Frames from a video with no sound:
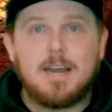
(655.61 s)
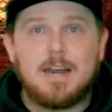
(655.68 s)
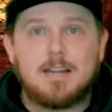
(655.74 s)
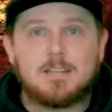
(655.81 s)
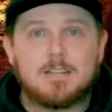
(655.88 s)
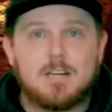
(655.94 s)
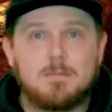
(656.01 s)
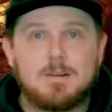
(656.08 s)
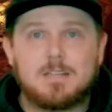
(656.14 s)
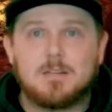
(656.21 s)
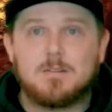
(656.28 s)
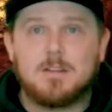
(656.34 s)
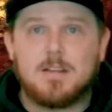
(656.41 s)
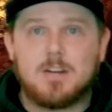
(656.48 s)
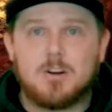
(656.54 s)
It's going to be
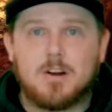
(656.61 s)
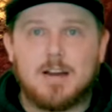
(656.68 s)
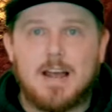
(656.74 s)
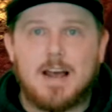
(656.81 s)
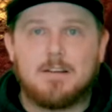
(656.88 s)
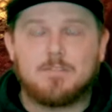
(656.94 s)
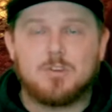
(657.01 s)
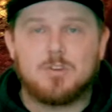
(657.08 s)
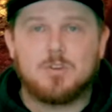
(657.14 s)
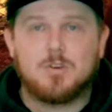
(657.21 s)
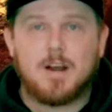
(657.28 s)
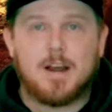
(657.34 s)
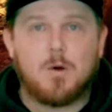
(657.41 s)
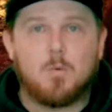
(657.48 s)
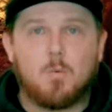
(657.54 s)
something that you're going to have to
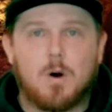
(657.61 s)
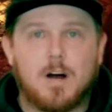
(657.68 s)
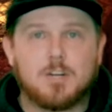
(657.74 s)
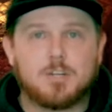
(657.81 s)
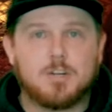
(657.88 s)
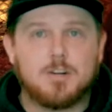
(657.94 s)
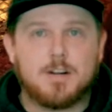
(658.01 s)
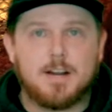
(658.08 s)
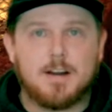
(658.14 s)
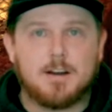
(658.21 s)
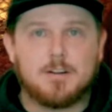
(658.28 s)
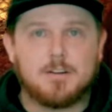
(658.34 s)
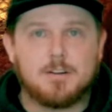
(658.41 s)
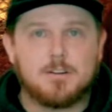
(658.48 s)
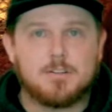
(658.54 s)
kind of watch on your
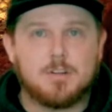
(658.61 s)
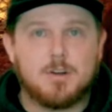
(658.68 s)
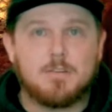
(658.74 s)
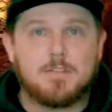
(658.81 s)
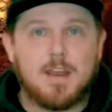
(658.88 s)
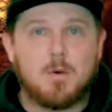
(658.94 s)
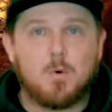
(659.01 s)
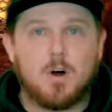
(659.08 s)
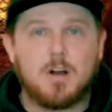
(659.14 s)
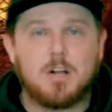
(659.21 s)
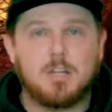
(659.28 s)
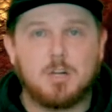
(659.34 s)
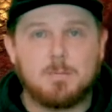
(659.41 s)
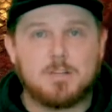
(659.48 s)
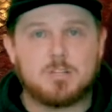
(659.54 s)
character. So if they walk a
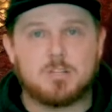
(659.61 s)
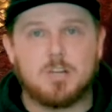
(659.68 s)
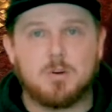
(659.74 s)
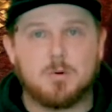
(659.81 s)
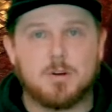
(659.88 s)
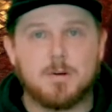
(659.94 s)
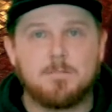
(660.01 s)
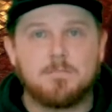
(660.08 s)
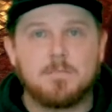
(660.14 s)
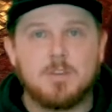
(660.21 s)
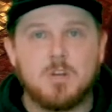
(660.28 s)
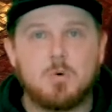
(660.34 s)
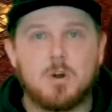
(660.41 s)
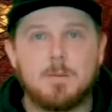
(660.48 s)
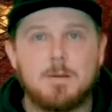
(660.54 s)
little bit slower,
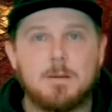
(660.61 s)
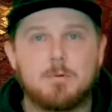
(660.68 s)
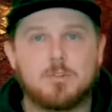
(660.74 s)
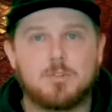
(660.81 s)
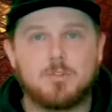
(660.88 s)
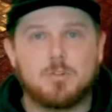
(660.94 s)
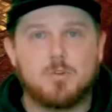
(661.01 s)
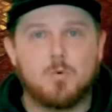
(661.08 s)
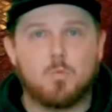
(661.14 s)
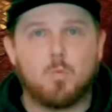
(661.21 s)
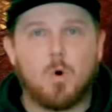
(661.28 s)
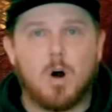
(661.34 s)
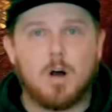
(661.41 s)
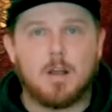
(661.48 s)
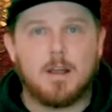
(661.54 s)
you want to be able to
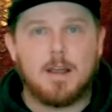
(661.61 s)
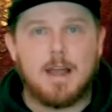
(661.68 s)
walk